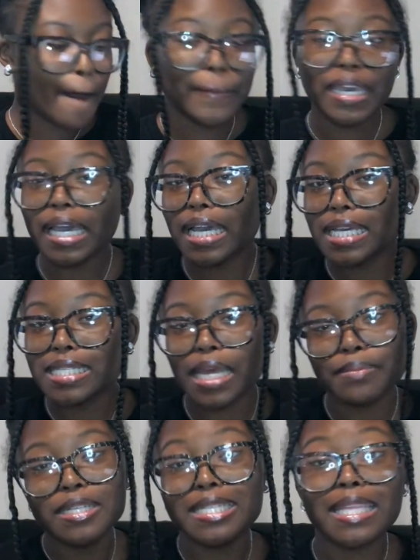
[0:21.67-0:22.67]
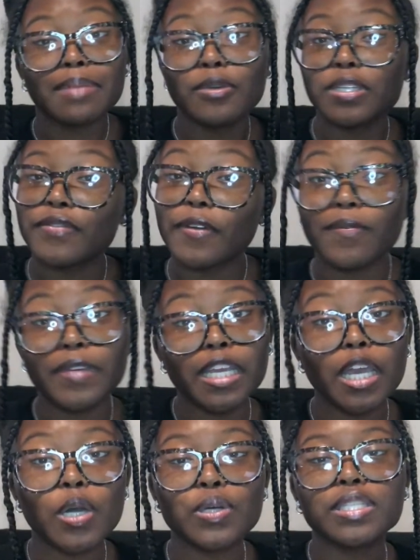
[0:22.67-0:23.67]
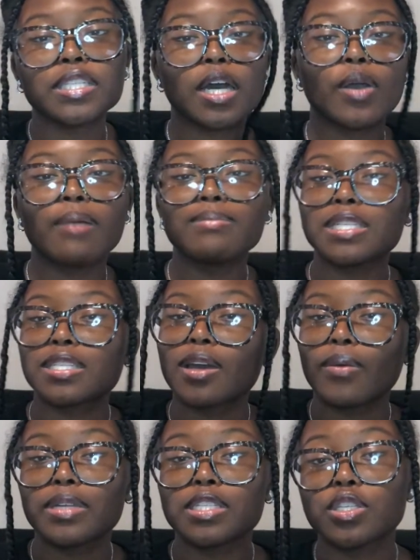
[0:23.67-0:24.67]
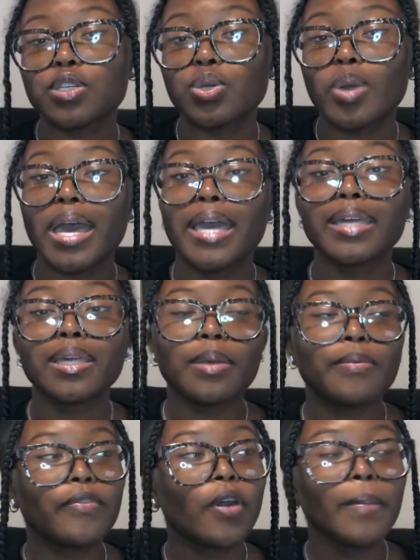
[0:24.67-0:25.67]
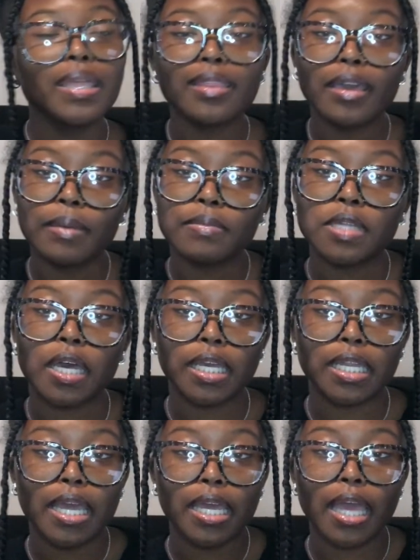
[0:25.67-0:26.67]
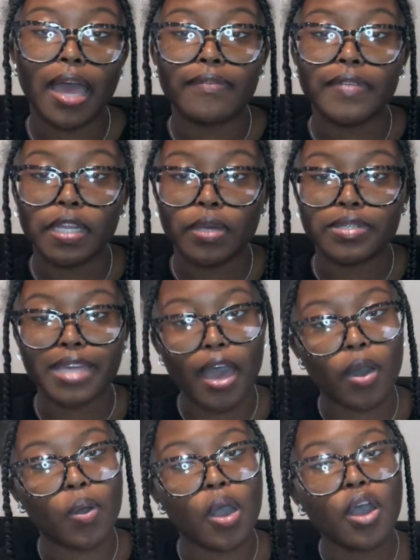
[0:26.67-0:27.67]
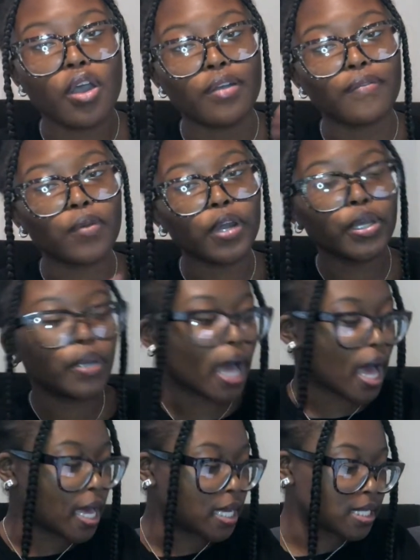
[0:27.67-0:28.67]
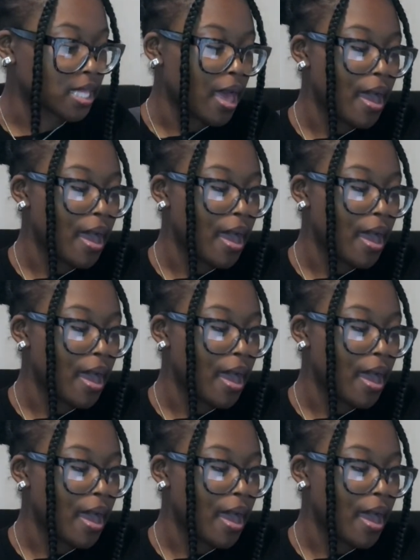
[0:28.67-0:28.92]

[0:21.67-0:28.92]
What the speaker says: because I'm just in the mood to film videos, so I'm just going to keep filming them so I can have videos out for you guys.